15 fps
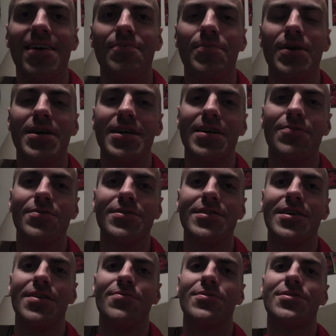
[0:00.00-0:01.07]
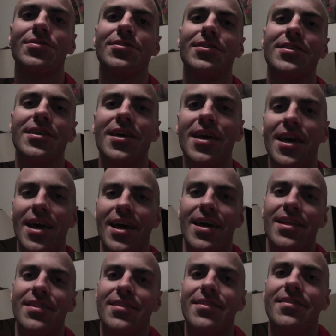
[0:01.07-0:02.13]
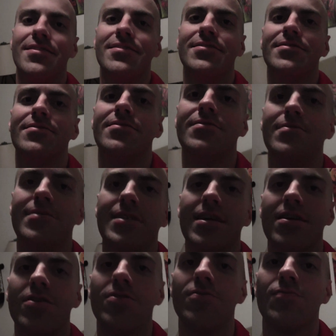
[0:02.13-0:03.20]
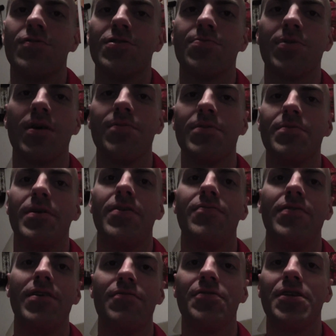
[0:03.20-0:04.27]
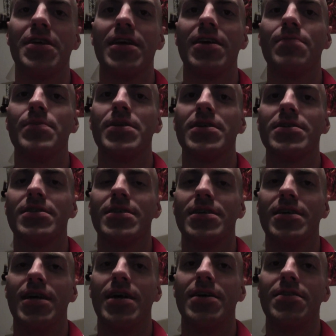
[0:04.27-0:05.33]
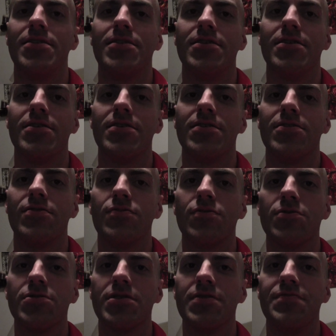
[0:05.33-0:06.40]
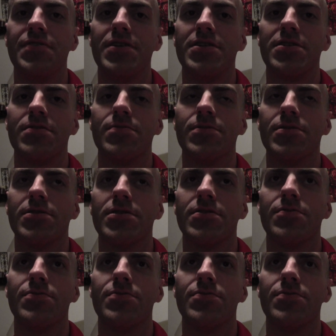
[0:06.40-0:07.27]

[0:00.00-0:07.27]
But it was good. And dinner was probably my favorite again because it had the roasted vegetables.